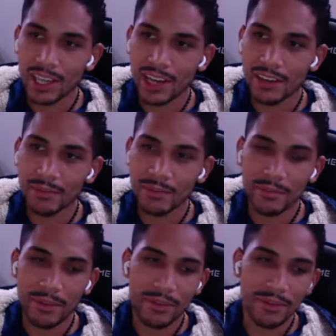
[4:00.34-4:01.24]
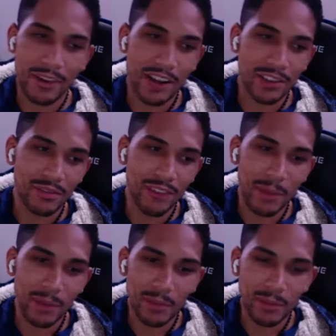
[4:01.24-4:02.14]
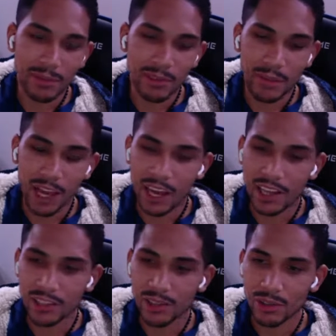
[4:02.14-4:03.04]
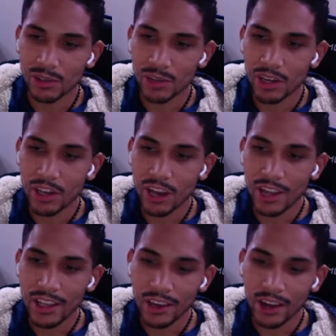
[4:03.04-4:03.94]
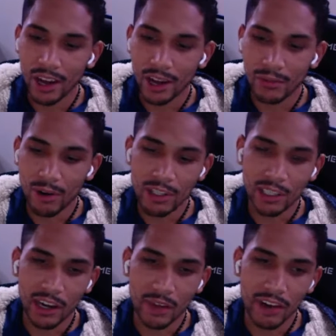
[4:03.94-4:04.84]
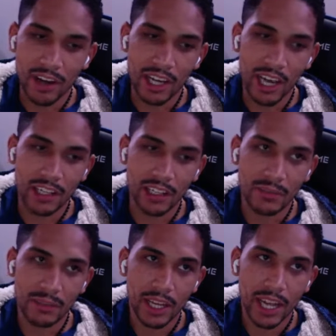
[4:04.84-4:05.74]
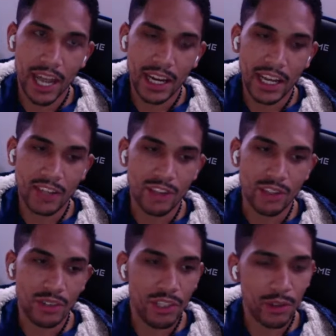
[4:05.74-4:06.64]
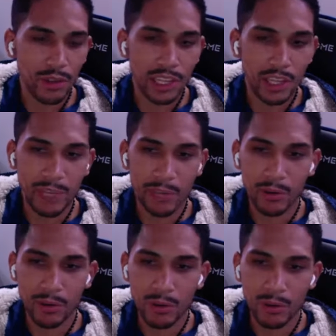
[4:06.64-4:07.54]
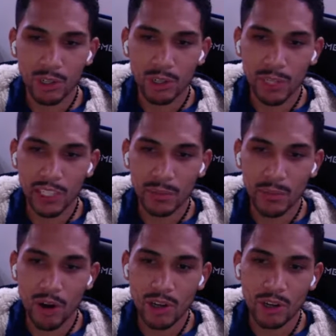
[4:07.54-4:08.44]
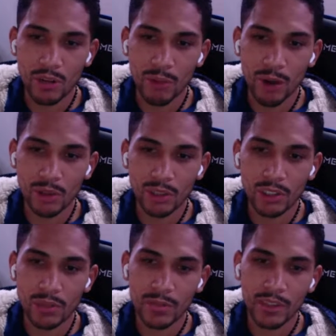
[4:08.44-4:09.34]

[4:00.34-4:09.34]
a lot of friends or family members from the past who, unfortunately are very negative and it hinders you because you think the people who should be supporting you the most